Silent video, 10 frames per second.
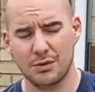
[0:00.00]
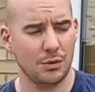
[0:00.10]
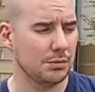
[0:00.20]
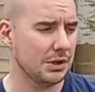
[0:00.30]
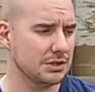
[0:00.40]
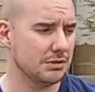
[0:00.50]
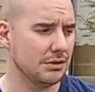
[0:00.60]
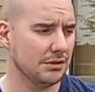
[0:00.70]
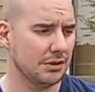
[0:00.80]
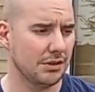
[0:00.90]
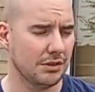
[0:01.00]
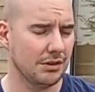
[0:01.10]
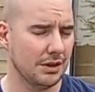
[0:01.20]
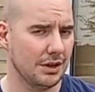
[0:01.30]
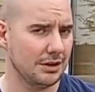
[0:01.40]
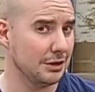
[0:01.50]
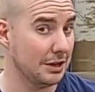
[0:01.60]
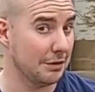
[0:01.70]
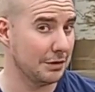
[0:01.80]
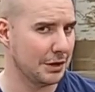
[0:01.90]
or we might do it on the i30N,
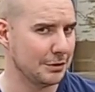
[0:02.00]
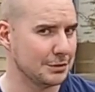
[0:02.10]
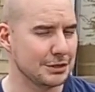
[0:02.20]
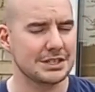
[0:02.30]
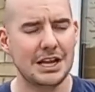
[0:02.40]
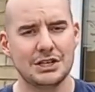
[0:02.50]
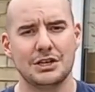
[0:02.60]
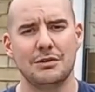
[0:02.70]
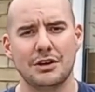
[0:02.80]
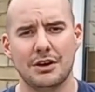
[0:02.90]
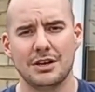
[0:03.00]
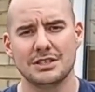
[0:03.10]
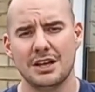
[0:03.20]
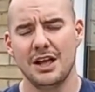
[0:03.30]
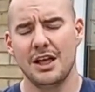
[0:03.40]
you never know. So stay tuned, guys.